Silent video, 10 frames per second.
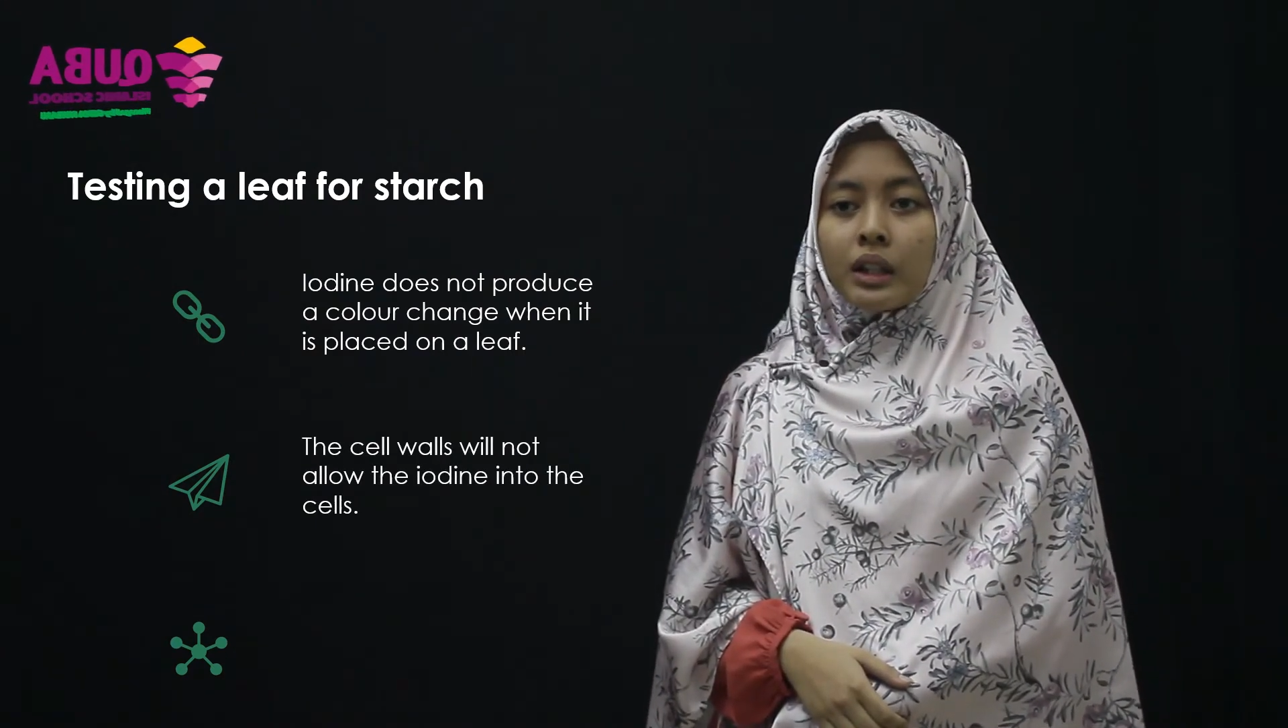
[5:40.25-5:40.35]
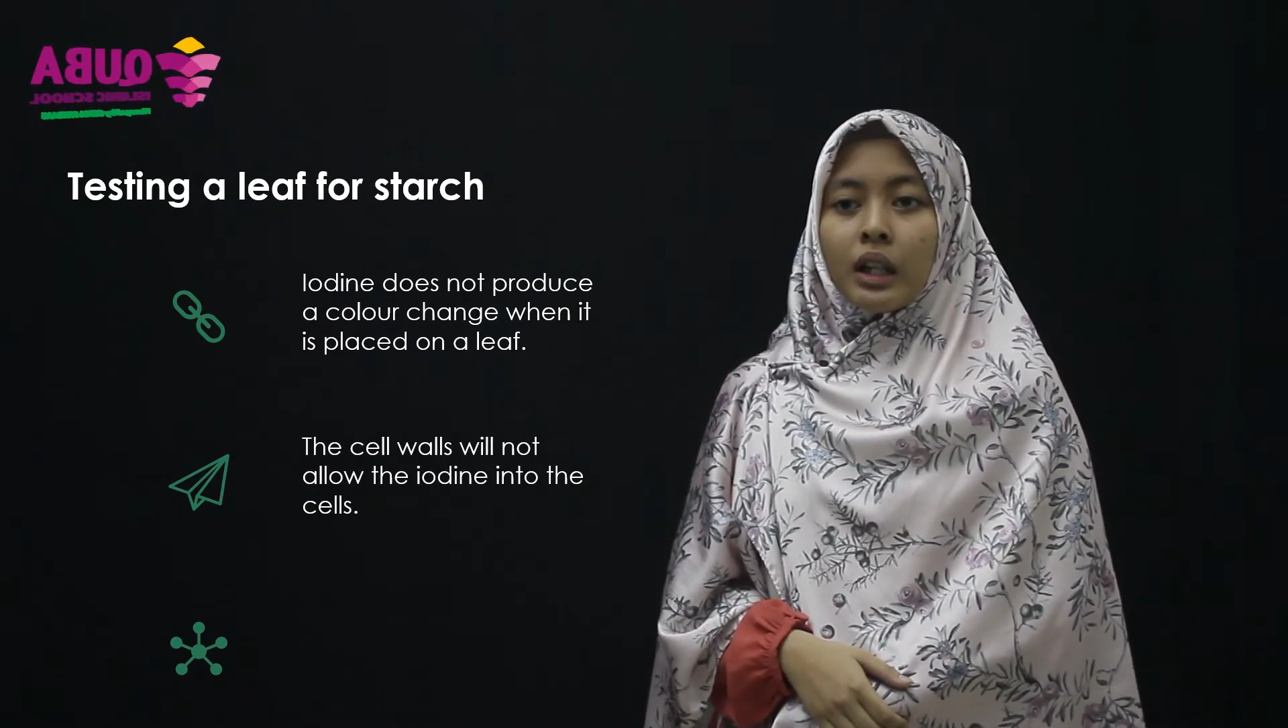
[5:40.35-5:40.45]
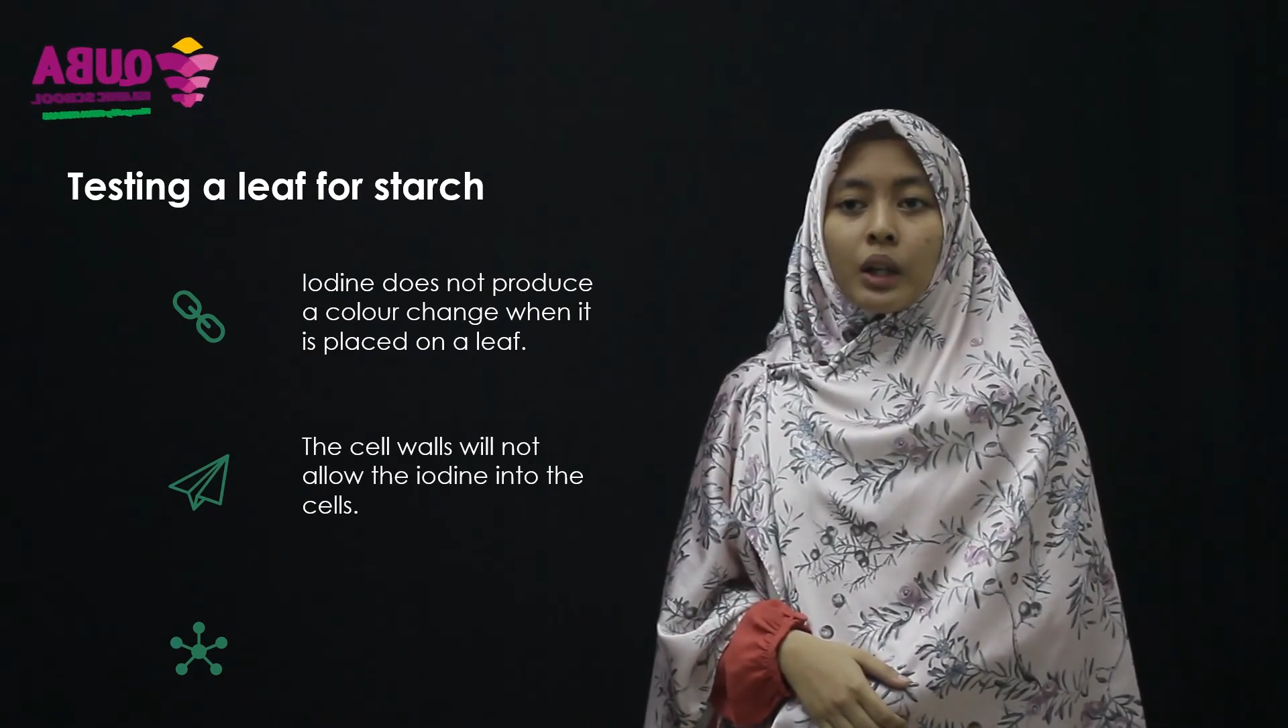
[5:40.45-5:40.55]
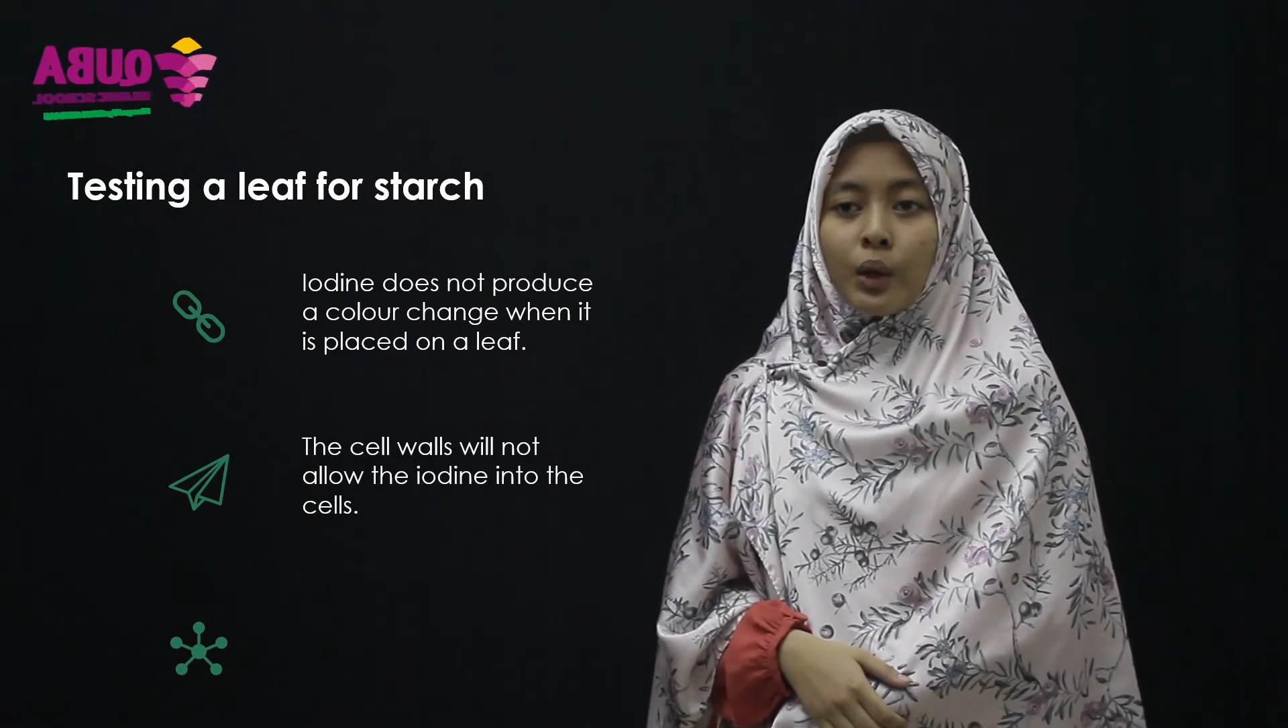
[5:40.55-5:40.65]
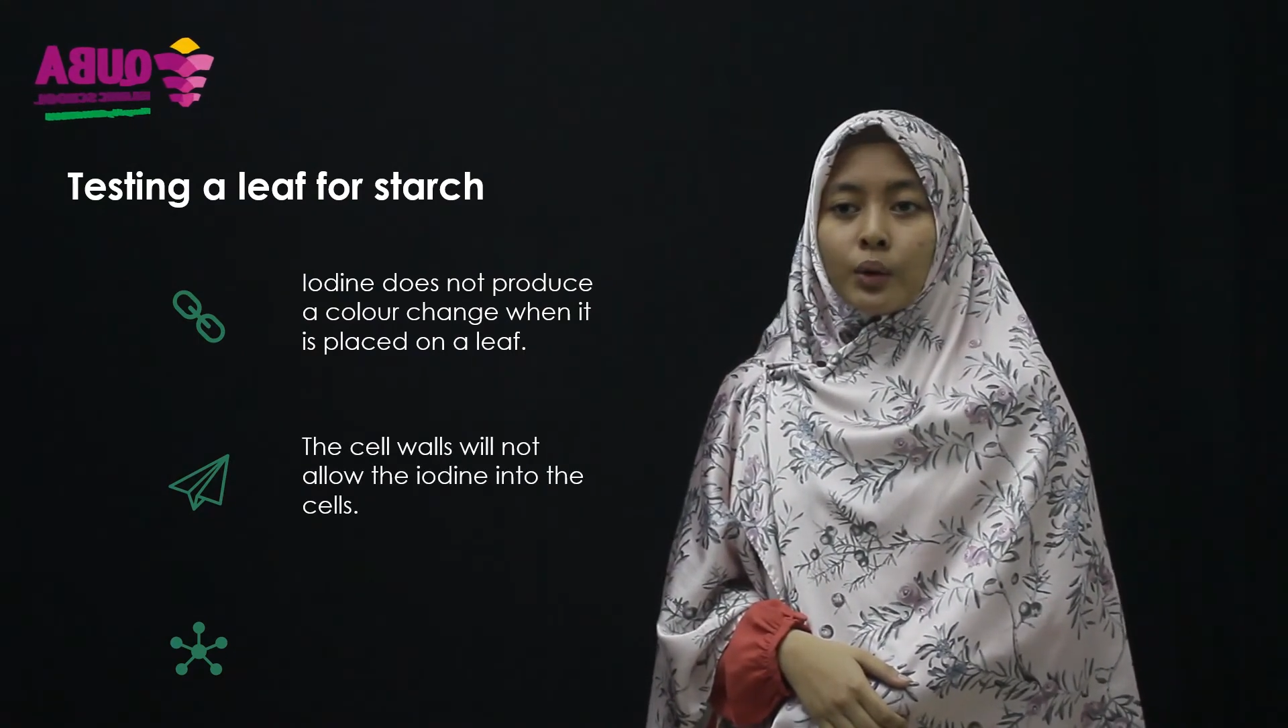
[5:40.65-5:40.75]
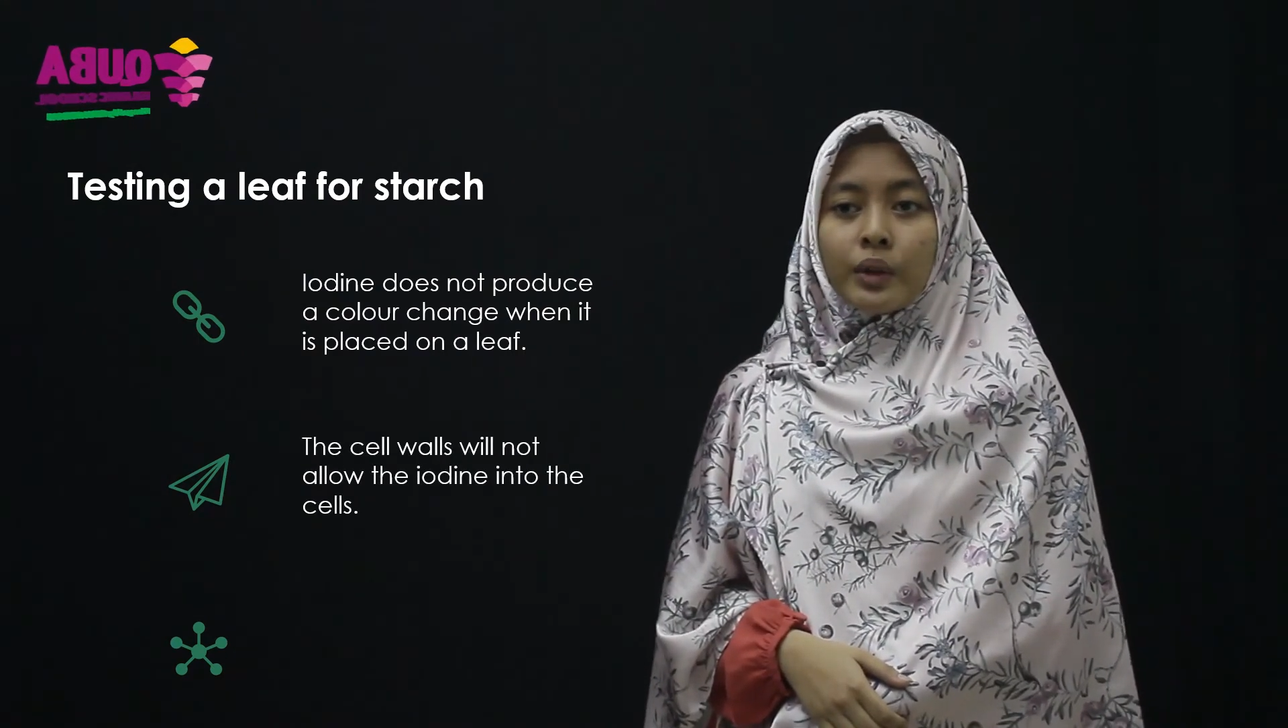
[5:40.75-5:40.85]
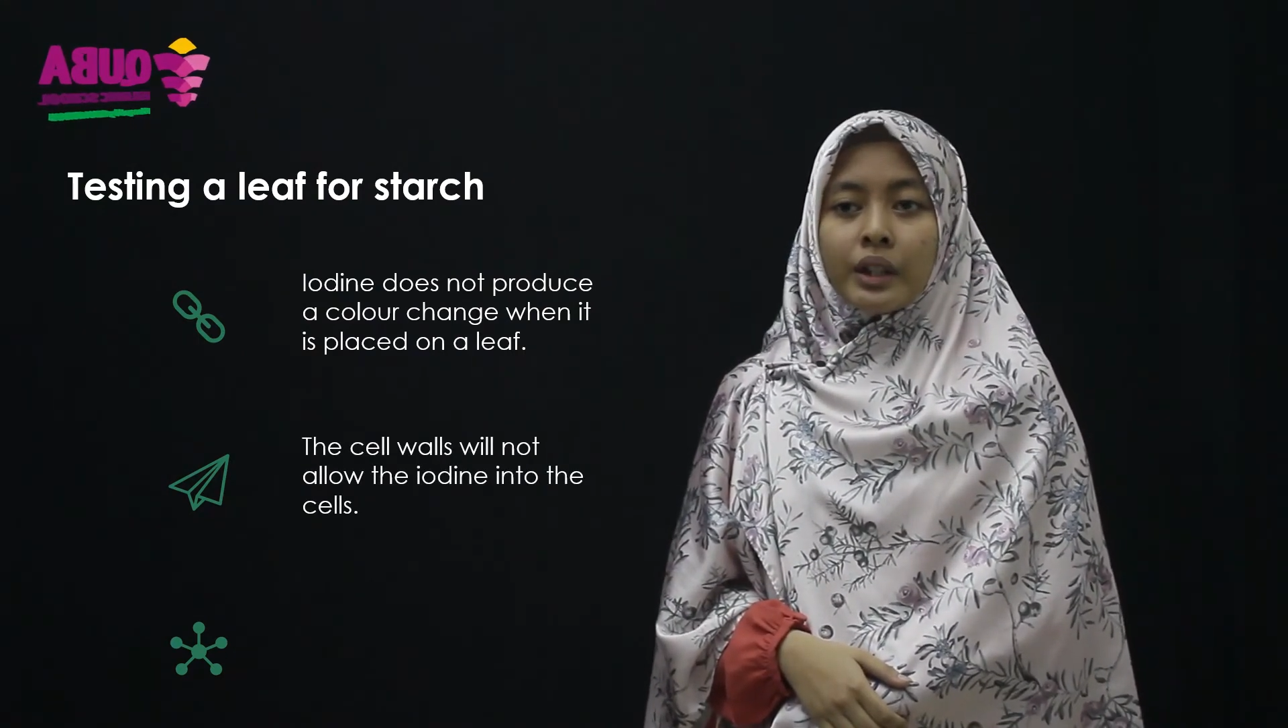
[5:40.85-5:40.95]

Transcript: allow